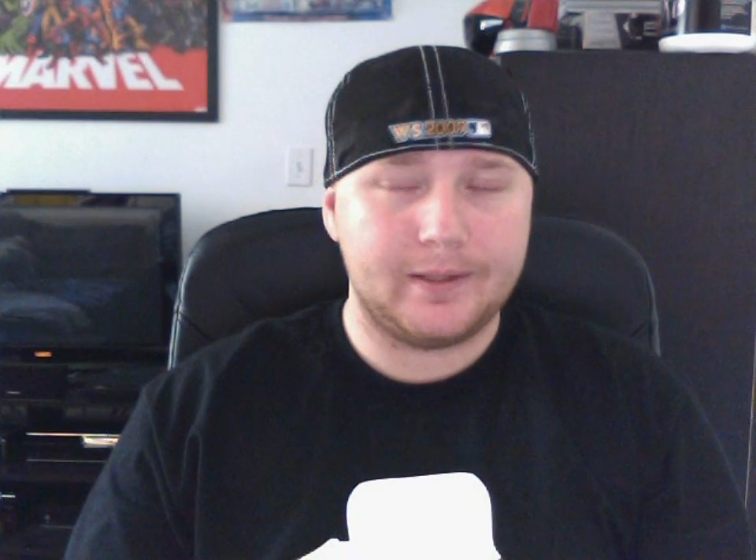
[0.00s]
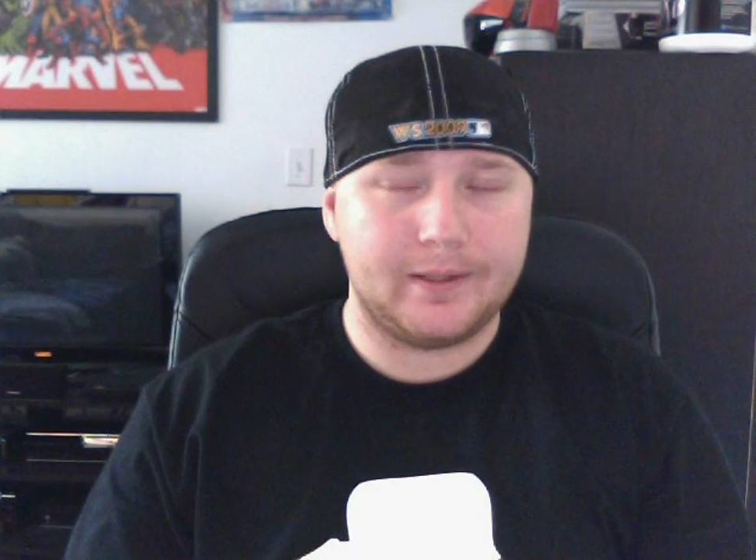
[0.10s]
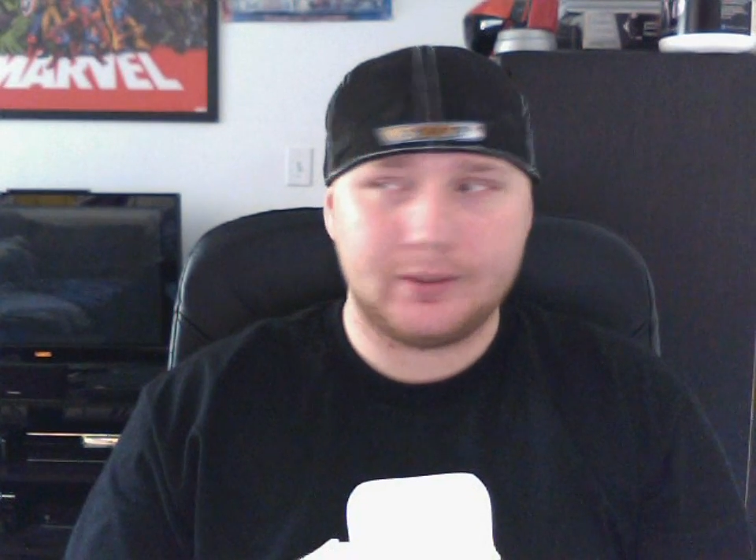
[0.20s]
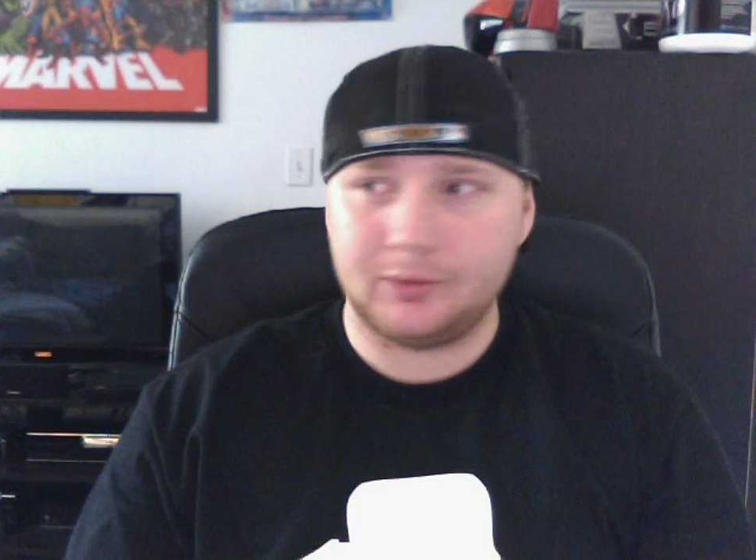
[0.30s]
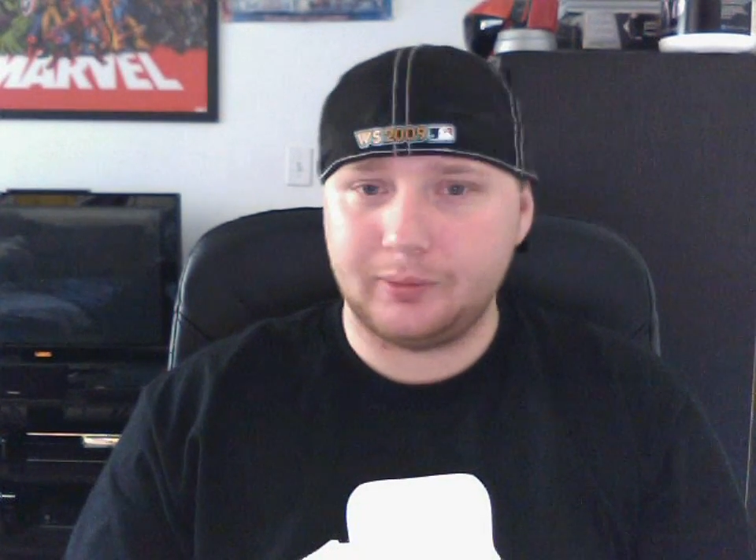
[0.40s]

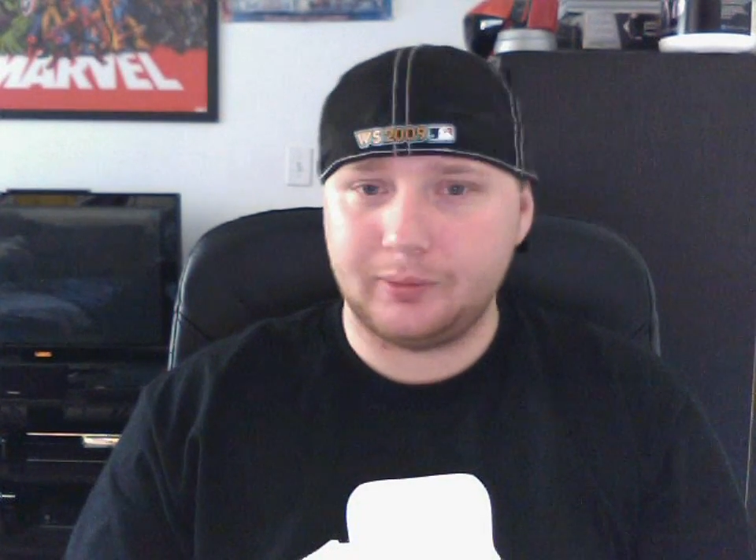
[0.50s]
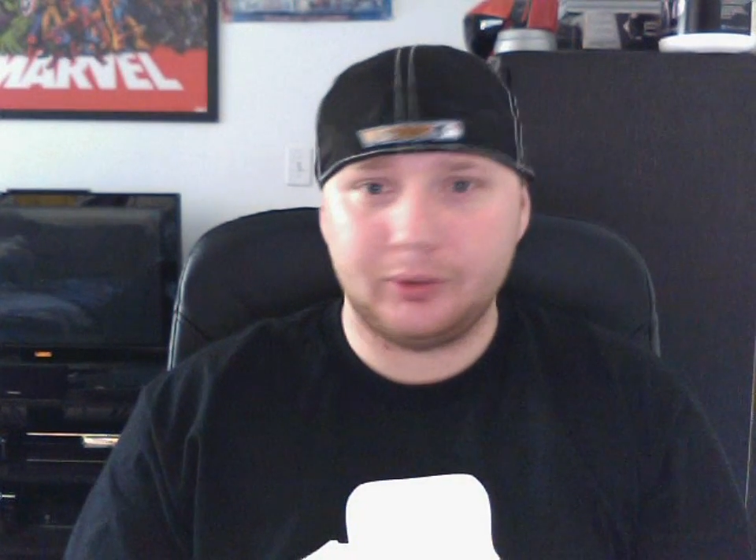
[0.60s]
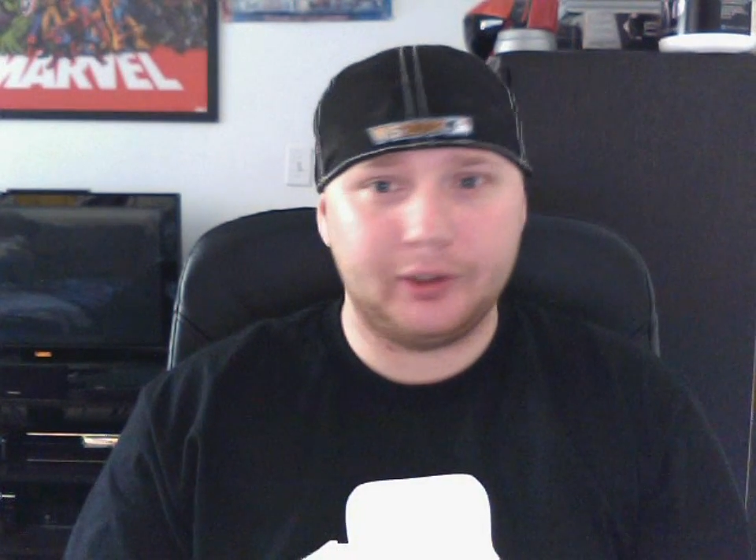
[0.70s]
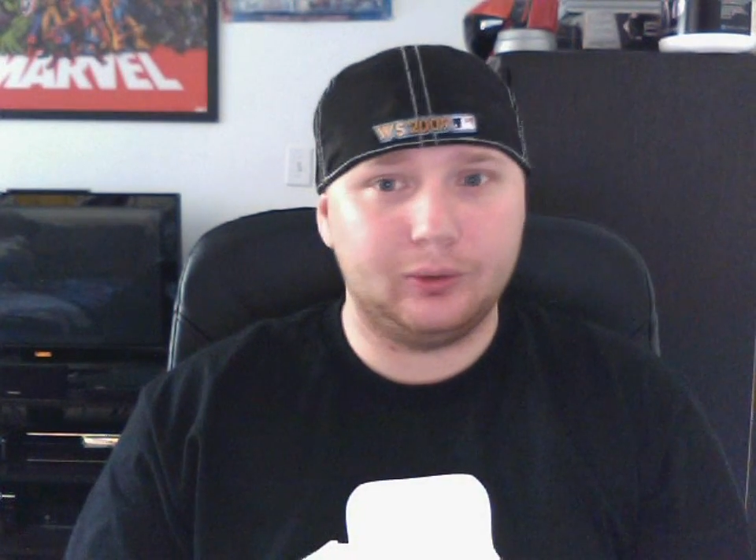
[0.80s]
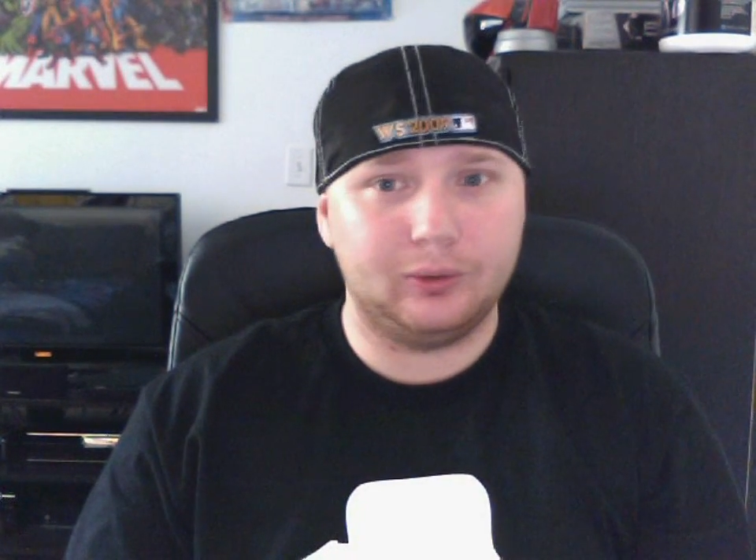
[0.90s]
this summer's been
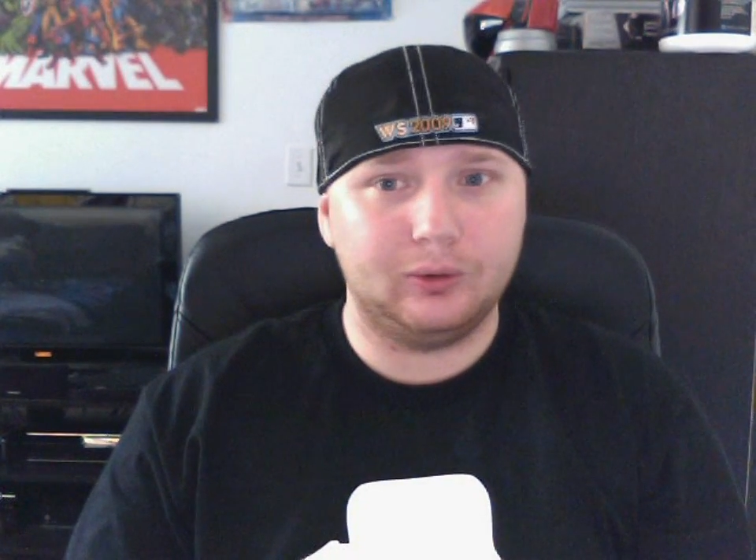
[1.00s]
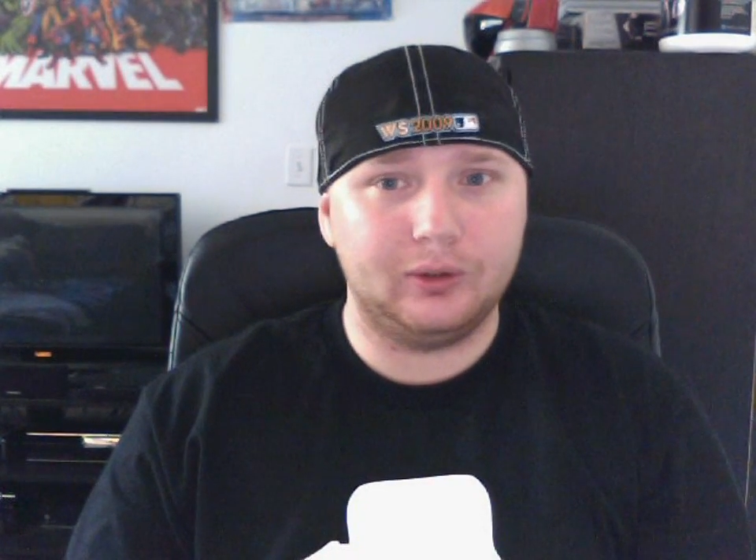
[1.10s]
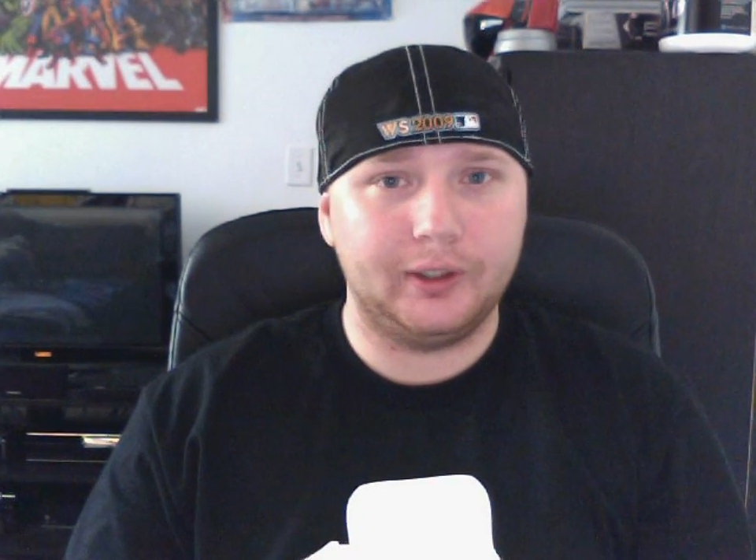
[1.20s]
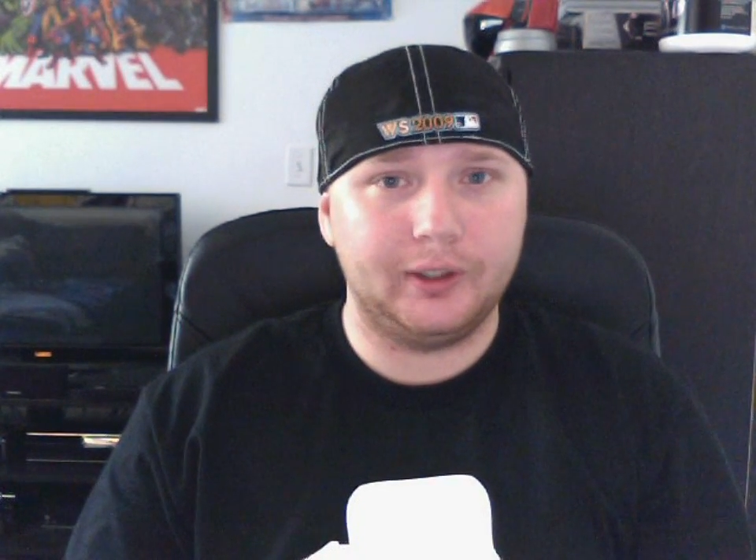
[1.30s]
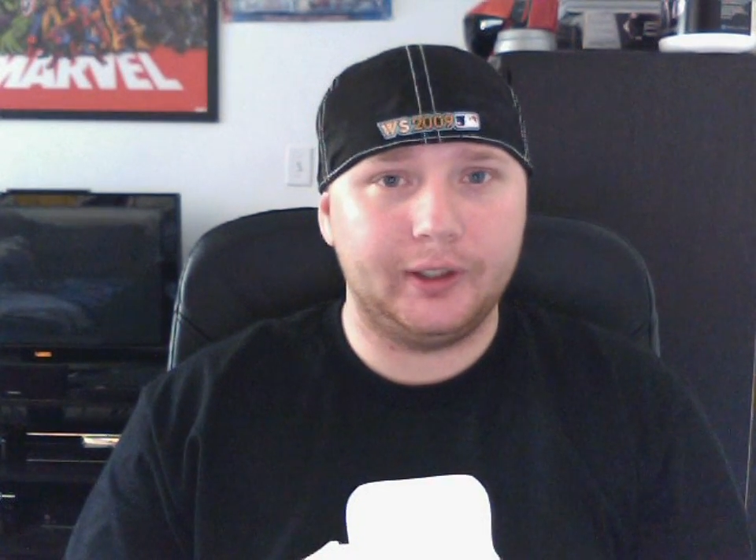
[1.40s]
pretty
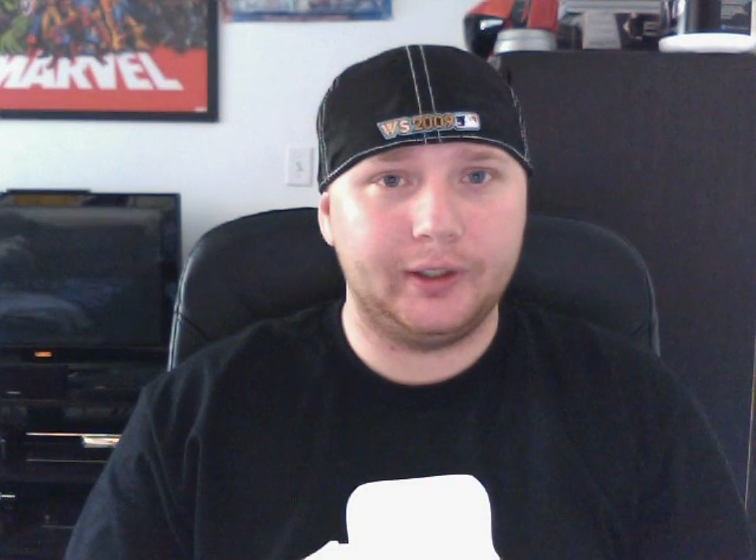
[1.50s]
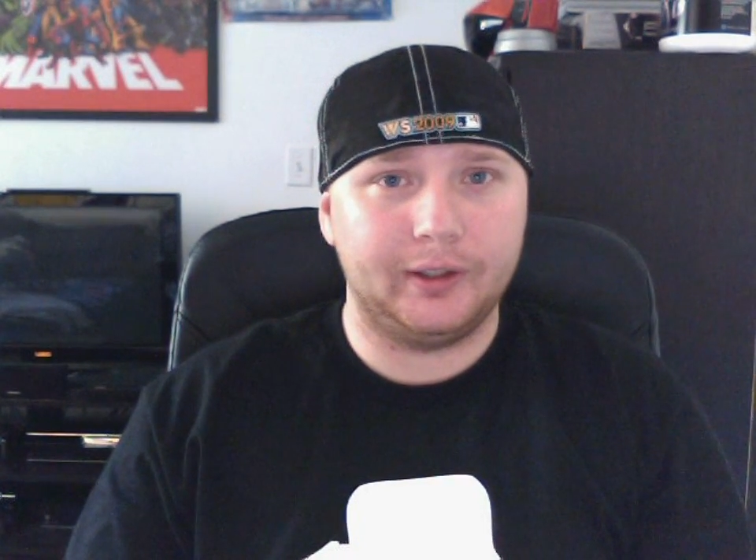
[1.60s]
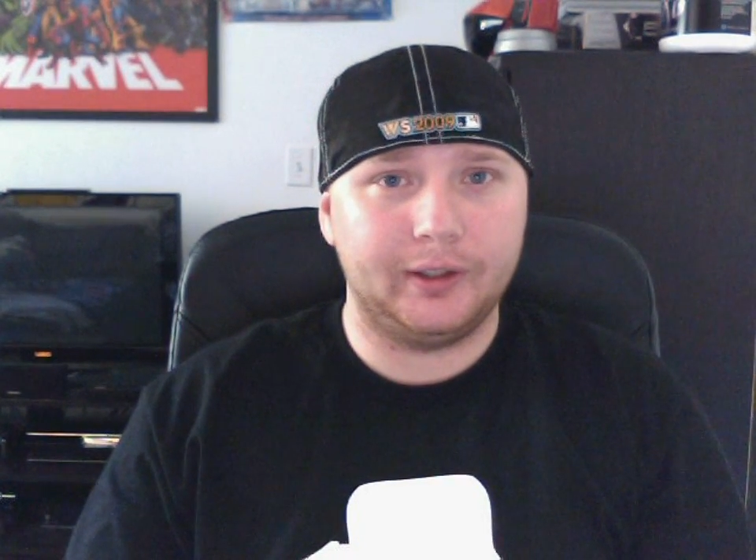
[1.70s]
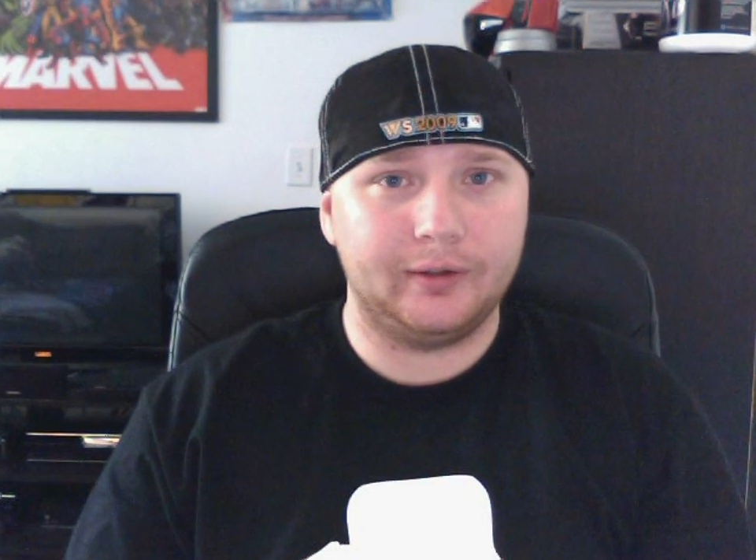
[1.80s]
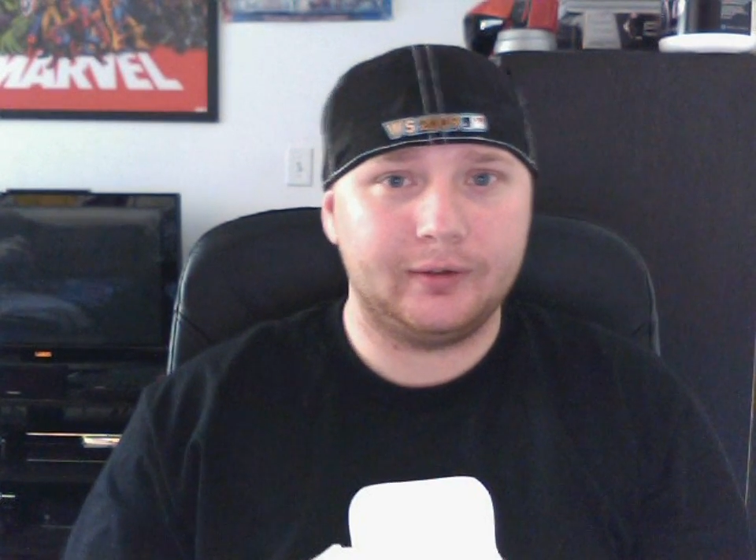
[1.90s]
cool. And
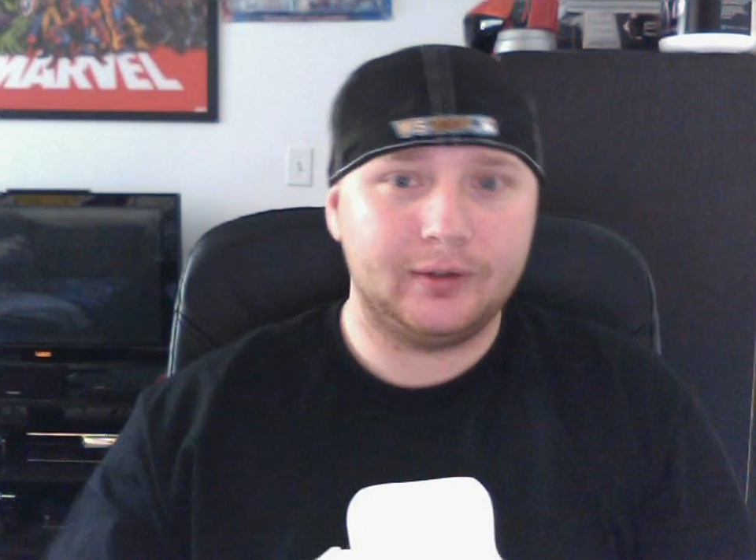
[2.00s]
uh,